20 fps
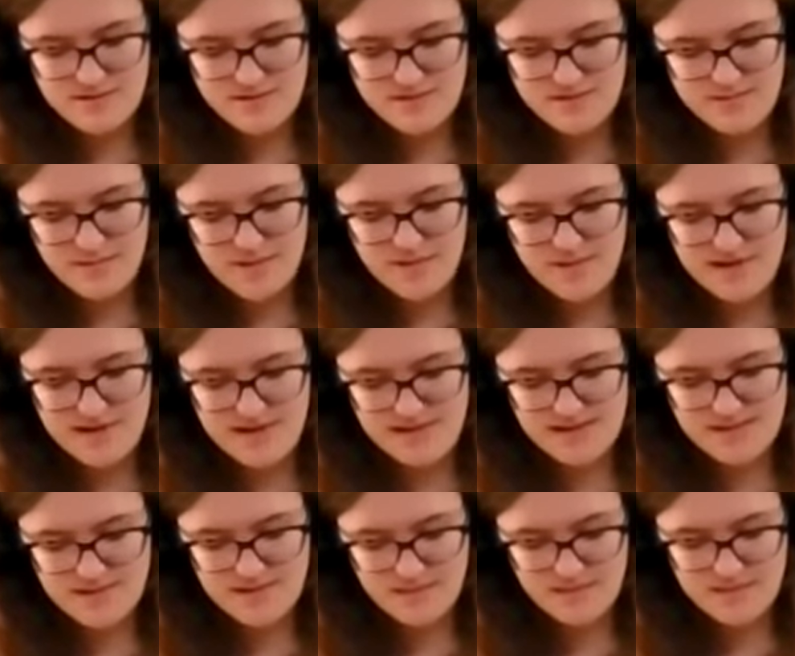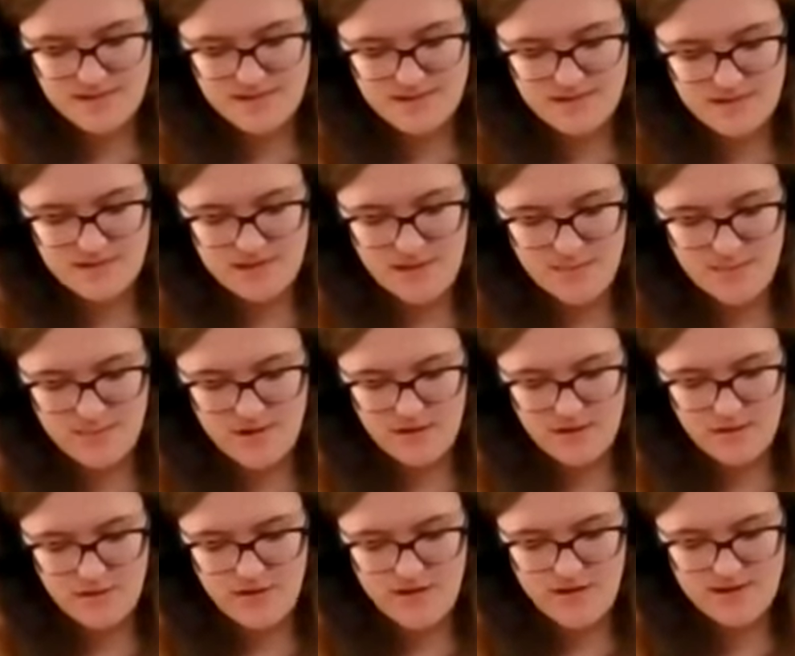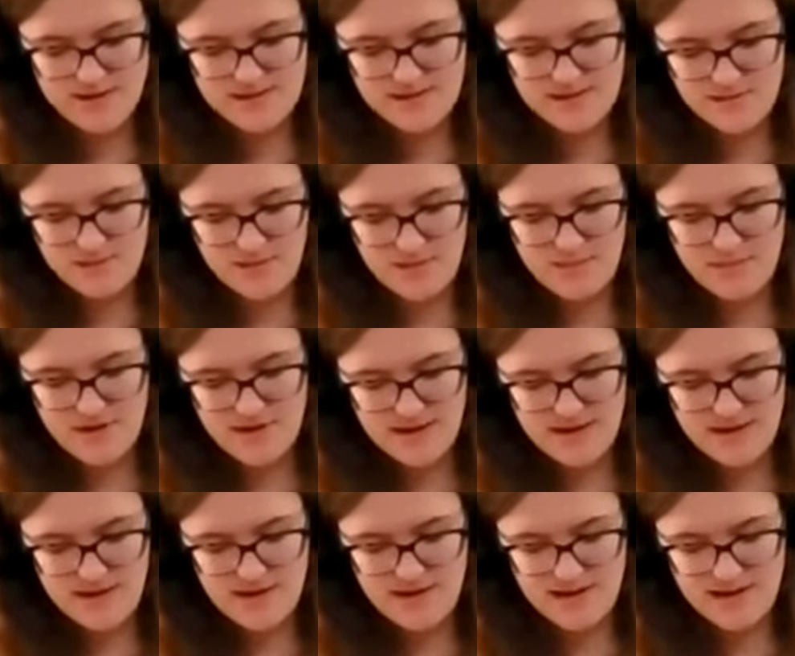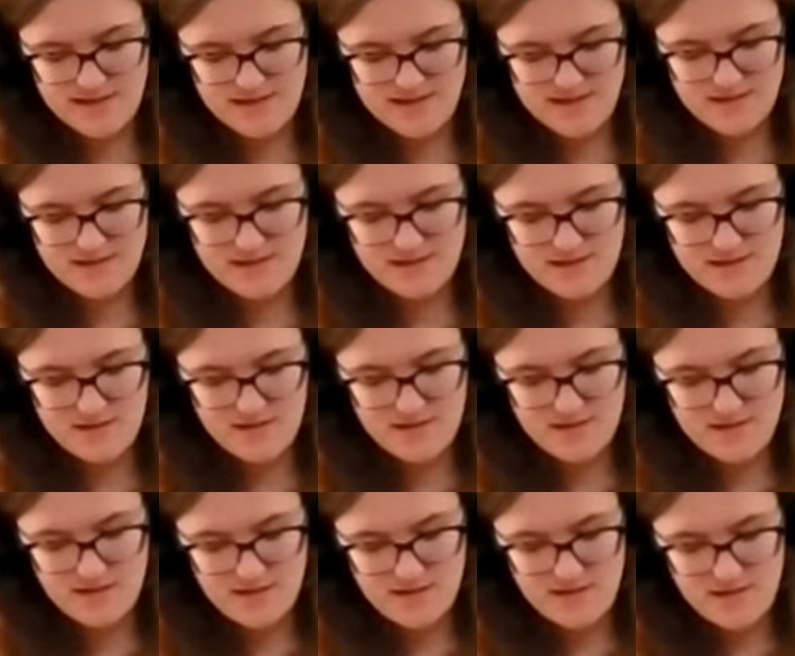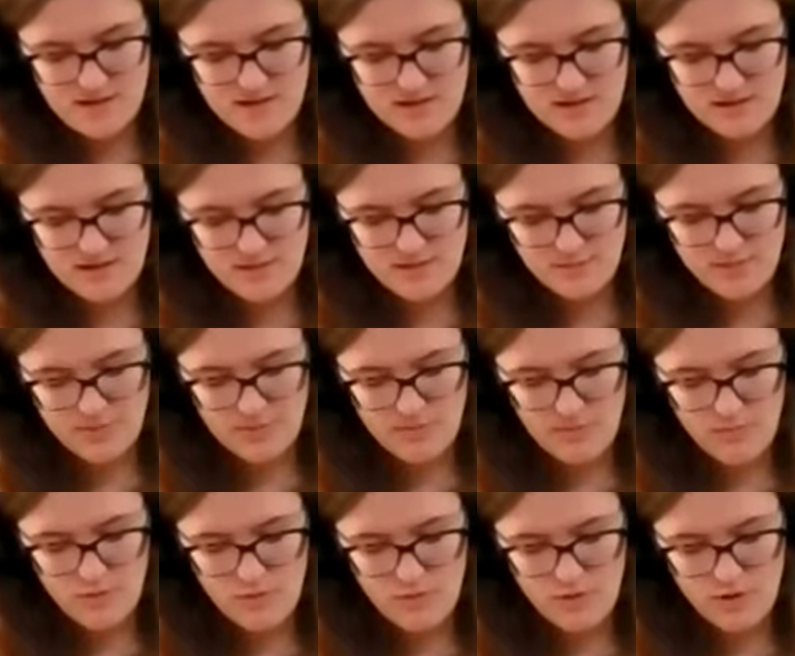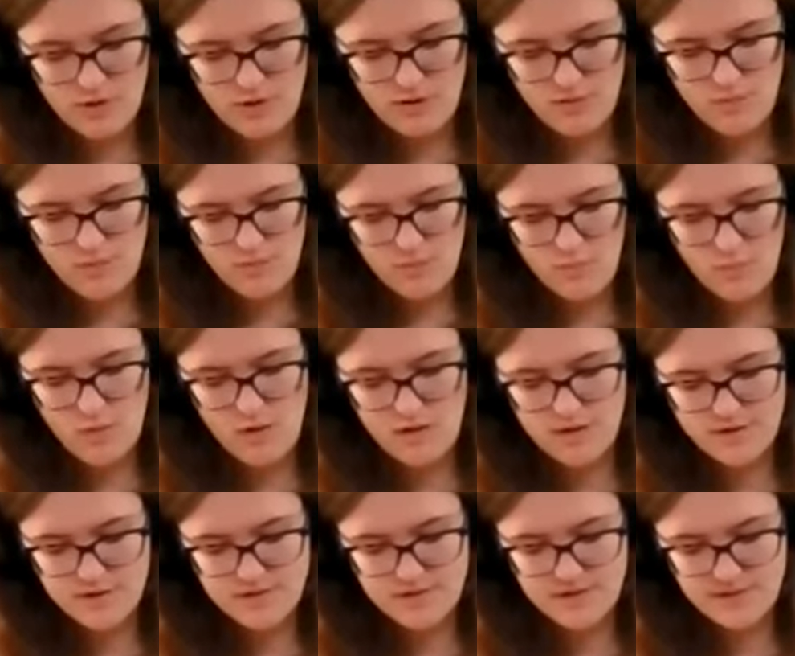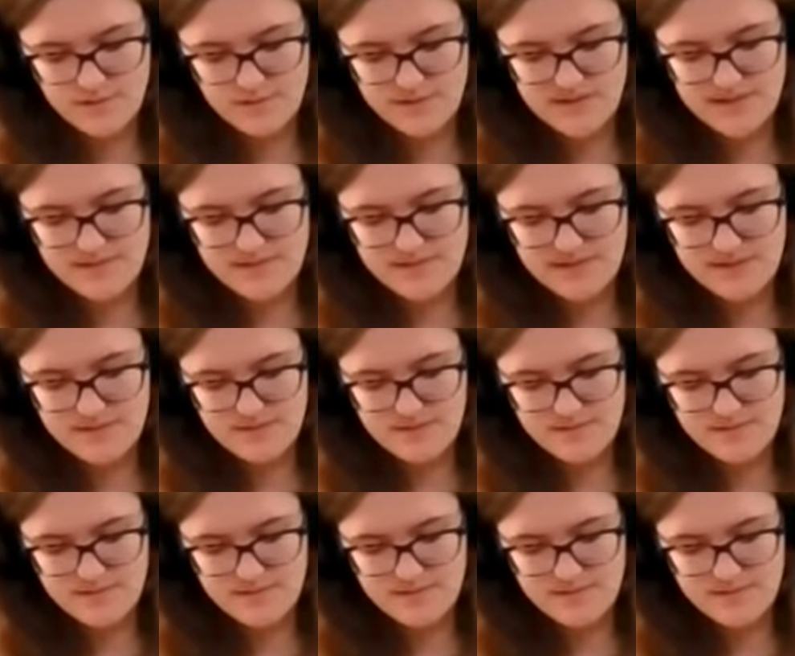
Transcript: So my baking soda is clumping a lot, so I might add a little bit more water to it.